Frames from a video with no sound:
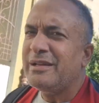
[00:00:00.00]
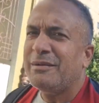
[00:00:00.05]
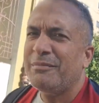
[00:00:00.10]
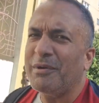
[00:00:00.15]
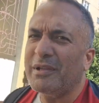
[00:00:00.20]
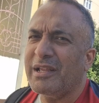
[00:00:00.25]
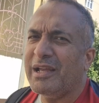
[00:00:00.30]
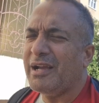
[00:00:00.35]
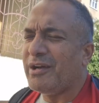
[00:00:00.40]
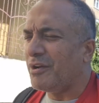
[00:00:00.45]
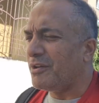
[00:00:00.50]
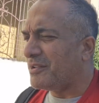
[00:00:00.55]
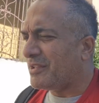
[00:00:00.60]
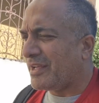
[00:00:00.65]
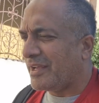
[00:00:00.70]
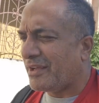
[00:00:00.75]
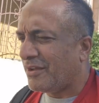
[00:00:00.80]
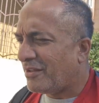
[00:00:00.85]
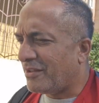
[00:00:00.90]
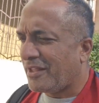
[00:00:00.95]
But yeah,
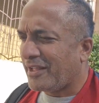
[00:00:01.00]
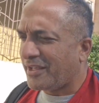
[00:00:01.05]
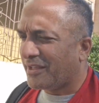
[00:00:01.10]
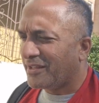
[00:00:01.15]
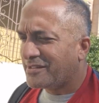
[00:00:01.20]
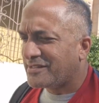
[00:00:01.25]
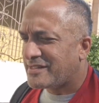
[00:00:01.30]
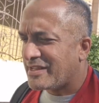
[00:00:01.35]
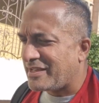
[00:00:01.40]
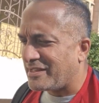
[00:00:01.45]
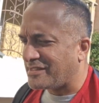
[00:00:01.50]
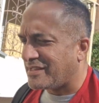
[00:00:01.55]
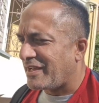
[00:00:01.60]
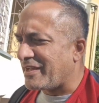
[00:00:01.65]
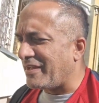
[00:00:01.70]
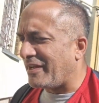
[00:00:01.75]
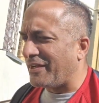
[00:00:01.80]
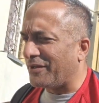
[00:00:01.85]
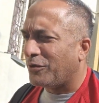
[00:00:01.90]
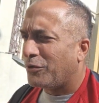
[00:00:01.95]
all I can say is
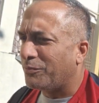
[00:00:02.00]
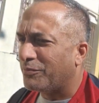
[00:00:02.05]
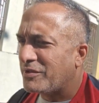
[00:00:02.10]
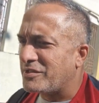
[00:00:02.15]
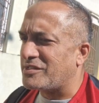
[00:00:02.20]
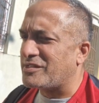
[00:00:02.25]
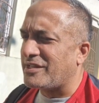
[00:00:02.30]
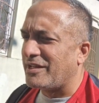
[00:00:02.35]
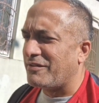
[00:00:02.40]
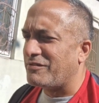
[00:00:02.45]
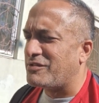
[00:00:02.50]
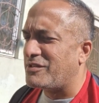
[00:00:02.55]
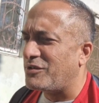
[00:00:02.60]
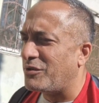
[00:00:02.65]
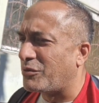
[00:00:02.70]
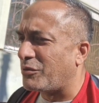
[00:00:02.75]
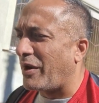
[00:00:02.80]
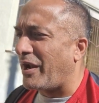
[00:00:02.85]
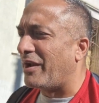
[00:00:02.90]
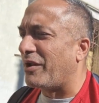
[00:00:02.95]
I hope this gives
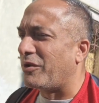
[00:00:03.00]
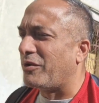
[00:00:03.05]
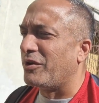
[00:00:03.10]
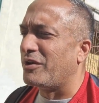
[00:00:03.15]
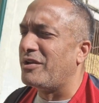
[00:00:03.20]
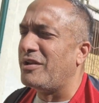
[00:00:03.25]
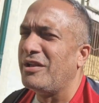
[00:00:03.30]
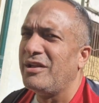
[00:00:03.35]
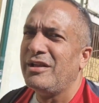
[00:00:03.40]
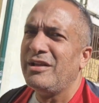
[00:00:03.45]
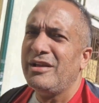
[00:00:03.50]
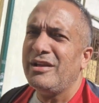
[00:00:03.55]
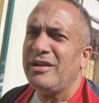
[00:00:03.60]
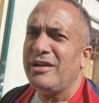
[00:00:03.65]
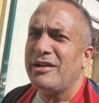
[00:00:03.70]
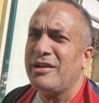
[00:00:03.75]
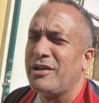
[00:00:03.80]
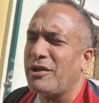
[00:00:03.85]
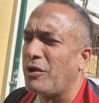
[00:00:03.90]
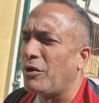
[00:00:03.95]
Ukraine a good
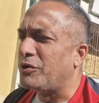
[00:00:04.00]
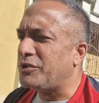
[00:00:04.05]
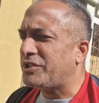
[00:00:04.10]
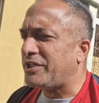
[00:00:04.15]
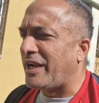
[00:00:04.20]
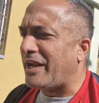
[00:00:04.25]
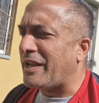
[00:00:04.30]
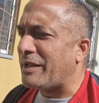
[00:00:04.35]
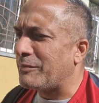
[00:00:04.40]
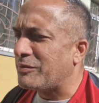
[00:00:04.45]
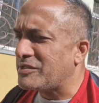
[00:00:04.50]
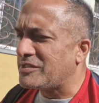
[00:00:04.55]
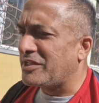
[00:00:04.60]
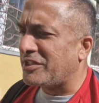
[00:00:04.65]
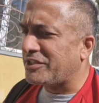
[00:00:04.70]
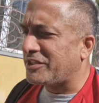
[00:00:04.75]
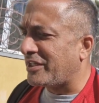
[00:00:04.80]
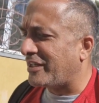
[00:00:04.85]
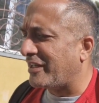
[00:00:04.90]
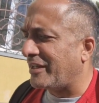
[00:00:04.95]
negotiating
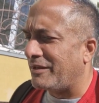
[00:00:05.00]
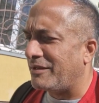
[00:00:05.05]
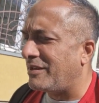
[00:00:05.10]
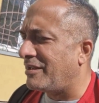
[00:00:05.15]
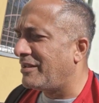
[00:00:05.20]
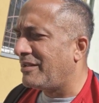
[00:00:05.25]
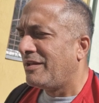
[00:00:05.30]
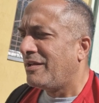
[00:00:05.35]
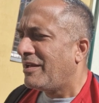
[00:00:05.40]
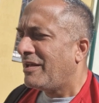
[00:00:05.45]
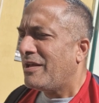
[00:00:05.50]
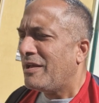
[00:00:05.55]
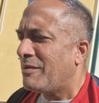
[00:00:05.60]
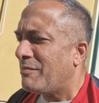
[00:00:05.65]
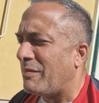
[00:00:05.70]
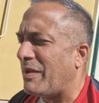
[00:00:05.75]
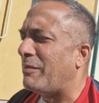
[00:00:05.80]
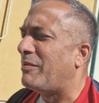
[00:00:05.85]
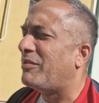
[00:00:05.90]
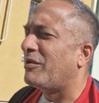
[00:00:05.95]
position, and
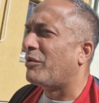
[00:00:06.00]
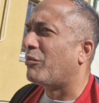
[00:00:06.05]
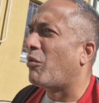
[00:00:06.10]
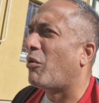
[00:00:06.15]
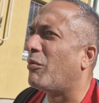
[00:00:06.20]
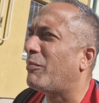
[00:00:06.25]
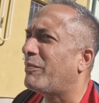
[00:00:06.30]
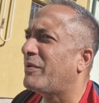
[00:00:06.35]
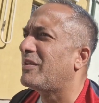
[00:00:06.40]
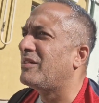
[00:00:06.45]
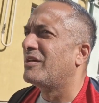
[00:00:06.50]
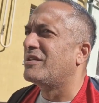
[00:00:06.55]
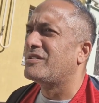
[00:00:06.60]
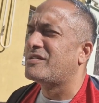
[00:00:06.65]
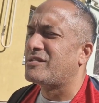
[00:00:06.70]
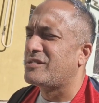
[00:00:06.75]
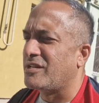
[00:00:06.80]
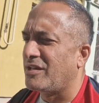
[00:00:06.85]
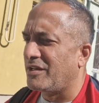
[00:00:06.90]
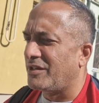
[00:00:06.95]
maybe there won't be
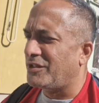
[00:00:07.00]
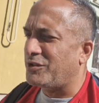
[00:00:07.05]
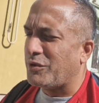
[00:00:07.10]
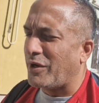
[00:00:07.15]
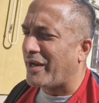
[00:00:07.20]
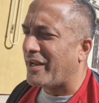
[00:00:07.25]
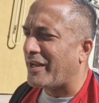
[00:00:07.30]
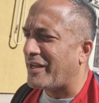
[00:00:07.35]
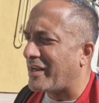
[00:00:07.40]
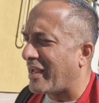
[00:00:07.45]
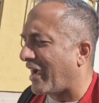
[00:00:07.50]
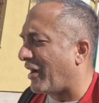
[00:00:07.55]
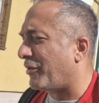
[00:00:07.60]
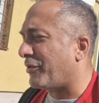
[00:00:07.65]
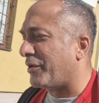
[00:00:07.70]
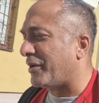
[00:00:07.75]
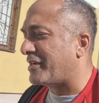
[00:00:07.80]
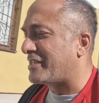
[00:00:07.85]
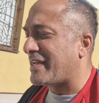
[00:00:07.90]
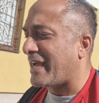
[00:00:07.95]
this dreaded
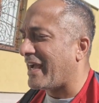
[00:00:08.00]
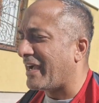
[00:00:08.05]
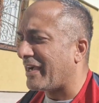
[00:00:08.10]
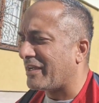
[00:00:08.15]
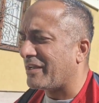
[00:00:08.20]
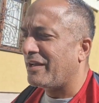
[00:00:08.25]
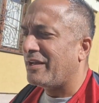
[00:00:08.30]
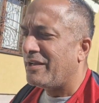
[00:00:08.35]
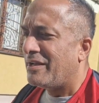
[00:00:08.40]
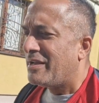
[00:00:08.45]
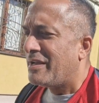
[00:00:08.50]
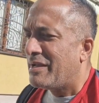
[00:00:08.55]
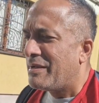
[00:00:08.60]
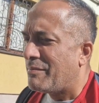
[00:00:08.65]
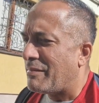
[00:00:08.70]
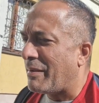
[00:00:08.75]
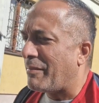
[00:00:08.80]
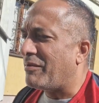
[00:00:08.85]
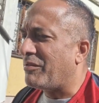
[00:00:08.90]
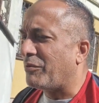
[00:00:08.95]
counterattack.
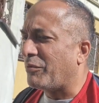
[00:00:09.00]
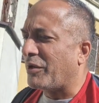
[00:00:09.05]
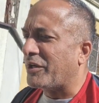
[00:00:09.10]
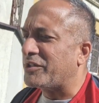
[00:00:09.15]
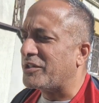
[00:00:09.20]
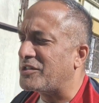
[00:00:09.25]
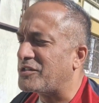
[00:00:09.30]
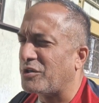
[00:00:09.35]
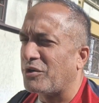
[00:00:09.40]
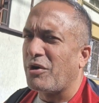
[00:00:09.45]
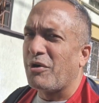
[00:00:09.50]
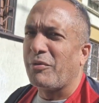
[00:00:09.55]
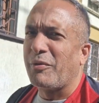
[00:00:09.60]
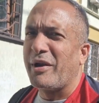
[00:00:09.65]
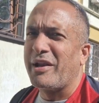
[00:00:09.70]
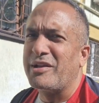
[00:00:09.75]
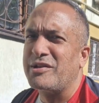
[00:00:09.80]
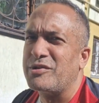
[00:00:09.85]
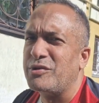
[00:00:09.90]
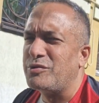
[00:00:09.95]
Maybe the Russians are
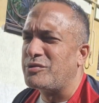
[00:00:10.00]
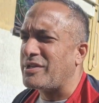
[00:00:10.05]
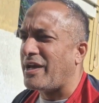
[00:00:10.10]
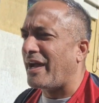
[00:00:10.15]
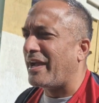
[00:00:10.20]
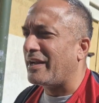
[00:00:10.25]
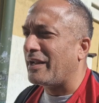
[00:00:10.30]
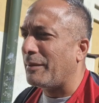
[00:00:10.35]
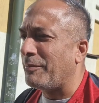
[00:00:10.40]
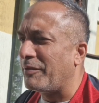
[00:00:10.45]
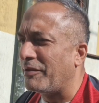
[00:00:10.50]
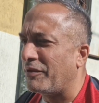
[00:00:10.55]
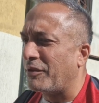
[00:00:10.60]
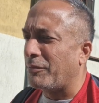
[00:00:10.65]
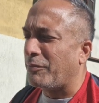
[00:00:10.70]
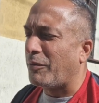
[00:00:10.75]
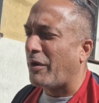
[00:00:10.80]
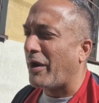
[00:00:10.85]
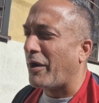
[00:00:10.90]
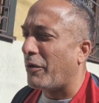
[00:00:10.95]
already too tied up in their
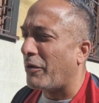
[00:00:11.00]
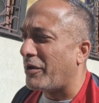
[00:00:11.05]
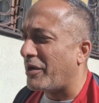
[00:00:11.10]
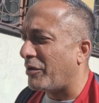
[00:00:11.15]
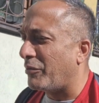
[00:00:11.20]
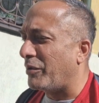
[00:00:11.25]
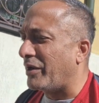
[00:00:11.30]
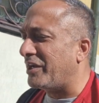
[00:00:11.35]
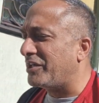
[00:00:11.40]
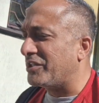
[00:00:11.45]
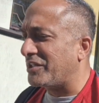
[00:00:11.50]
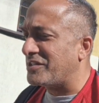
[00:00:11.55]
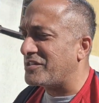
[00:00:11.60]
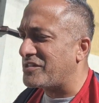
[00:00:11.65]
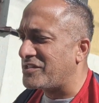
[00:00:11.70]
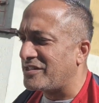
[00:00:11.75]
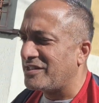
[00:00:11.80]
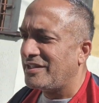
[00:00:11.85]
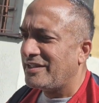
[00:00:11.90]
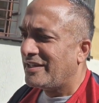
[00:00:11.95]
priority
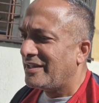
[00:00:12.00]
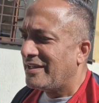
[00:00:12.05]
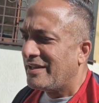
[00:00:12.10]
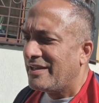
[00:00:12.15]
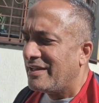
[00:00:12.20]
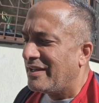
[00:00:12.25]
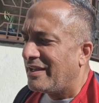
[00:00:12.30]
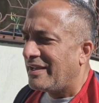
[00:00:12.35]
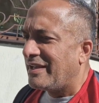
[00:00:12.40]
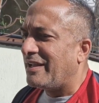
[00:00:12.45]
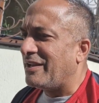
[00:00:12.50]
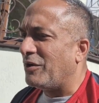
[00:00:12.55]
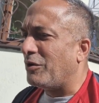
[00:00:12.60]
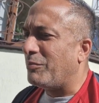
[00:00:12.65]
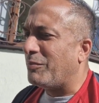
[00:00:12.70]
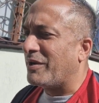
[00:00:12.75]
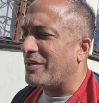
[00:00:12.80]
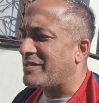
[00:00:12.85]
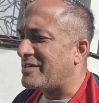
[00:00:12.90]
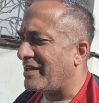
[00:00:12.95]
regions, you know,
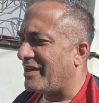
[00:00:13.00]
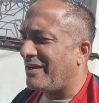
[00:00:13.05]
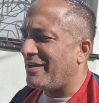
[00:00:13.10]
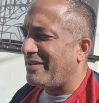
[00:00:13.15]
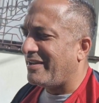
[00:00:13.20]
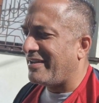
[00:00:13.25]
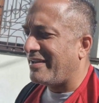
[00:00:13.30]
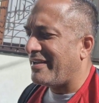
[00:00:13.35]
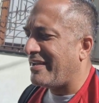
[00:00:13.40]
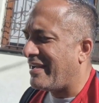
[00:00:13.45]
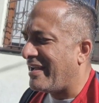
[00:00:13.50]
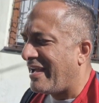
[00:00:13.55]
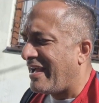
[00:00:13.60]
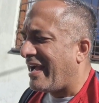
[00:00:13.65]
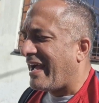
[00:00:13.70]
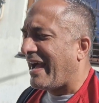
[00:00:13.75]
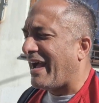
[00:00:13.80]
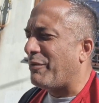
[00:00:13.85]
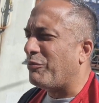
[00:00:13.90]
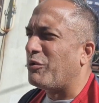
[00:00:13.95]
but
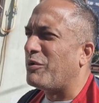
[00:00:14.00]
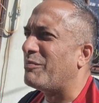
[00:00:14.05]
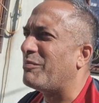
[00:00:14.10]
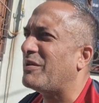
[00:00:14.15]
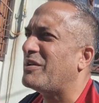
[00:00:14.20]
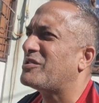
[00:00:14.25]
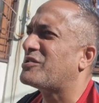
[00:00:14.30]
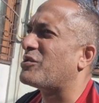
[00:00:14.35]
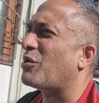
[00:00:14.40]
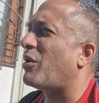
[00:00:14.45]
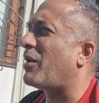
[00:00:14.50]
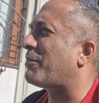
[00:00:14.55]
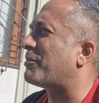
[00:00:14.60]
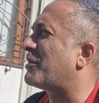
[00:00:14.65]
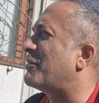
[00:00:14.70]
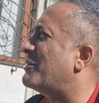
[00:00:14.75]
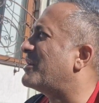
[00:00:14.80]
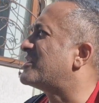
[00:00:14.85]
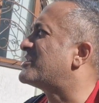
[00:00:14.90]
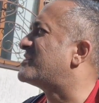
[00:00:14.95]
I wouldn't be so
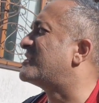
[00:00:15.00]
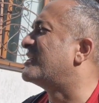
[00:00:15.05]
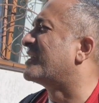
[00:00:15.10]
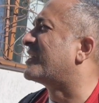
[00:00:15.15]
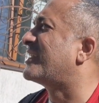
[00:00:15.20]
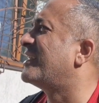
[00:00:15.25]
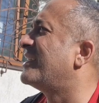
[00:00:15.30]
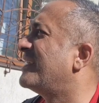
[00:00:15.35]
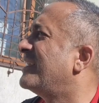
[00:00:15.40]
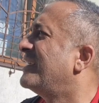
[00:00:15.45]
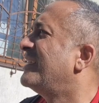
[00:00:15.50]
optimistic,